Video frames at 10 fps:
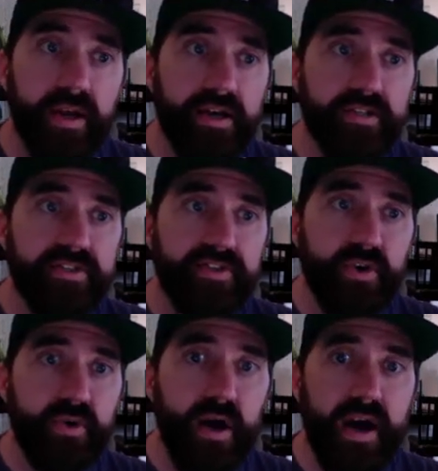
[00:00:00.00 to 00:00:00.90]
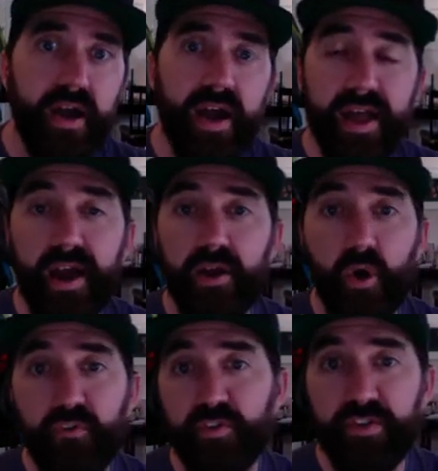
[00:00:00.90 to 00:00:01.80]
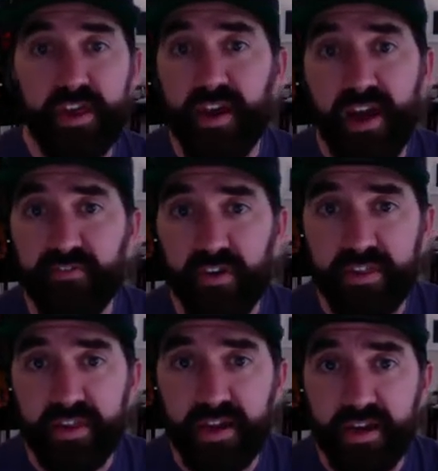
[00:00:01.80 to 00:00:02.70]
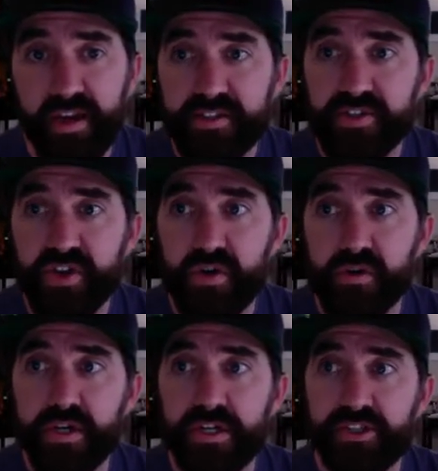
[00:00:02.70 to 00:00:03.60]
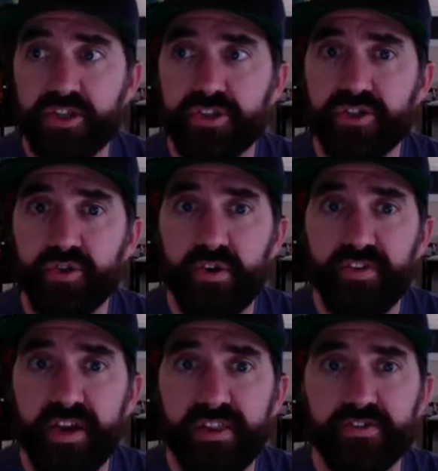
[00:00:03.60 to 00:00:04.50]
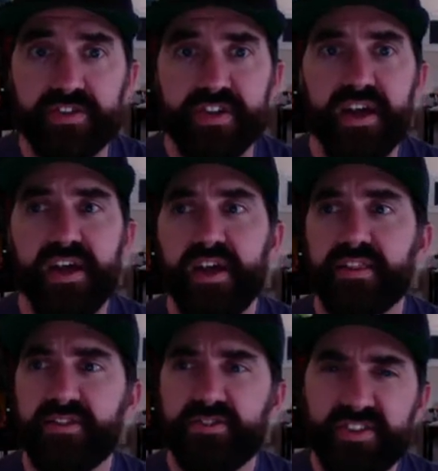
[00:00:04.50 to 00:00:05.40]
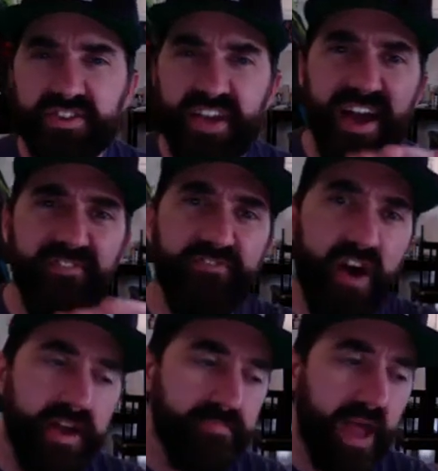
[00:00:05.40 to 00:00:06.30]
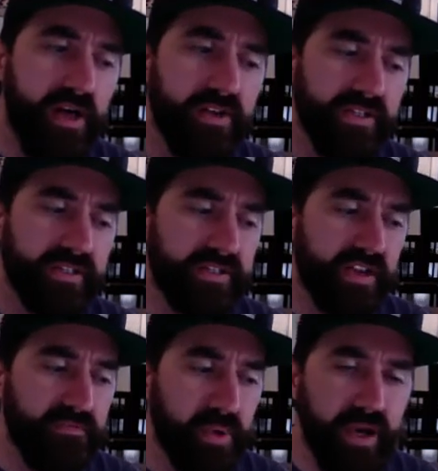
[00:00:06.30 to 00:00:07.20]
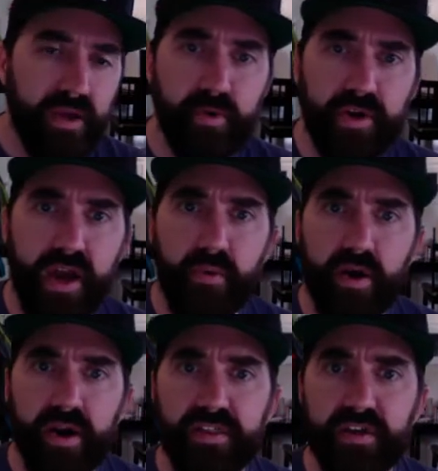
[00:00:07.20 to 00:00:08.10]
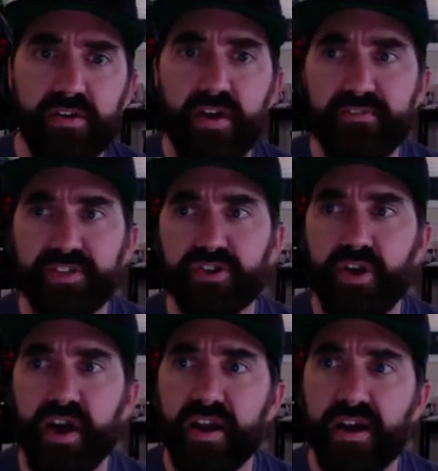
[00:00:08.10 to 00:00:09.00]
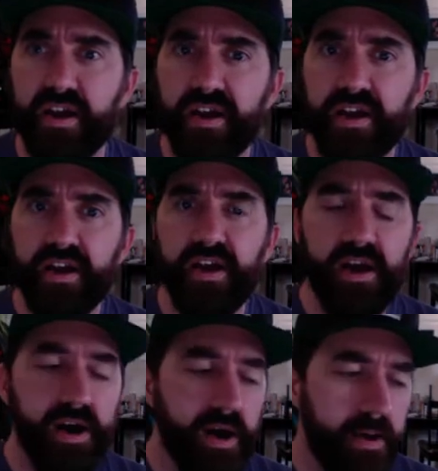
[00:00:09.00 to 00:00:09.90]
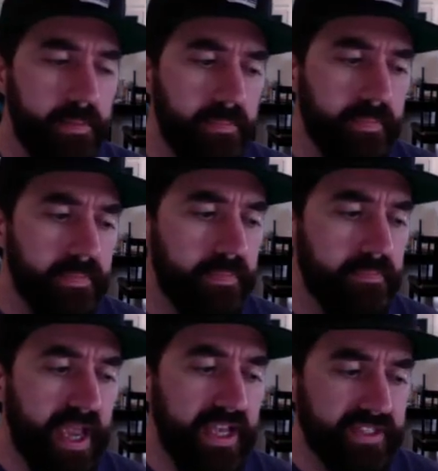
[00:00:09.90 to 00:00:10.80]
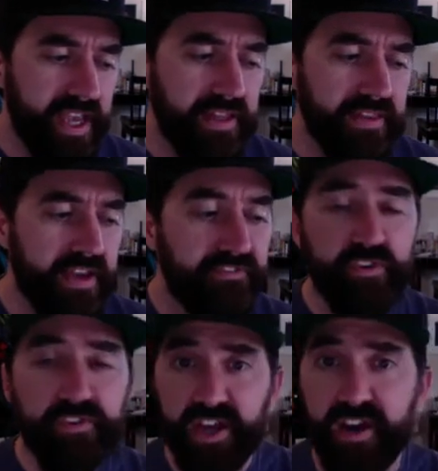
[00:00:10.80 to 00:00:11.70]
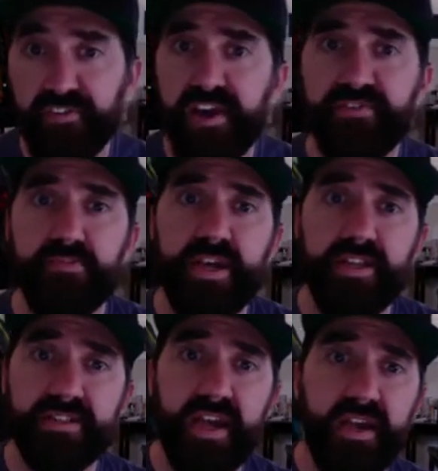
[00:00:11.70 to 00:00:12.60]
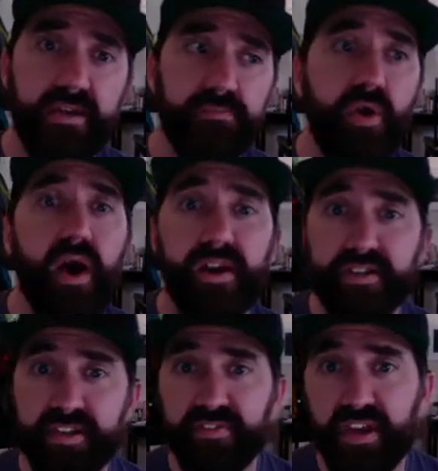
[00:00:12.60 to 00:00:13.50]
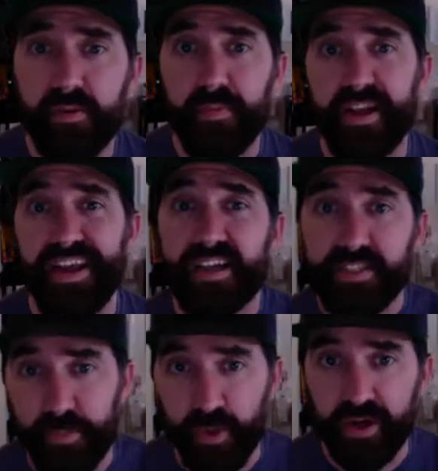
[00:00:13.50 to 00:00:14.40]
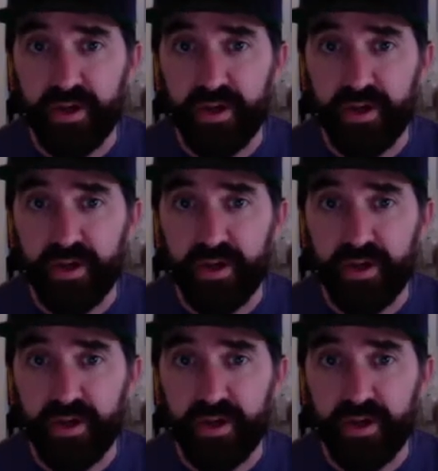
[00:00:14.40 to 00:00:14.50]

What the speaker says: And so I overthink everything. And so it's just sort of like, there's this kind of fine balance of putting a book out where I think you have to try to maintain, like, first off, I have to maintain productivity on my next book.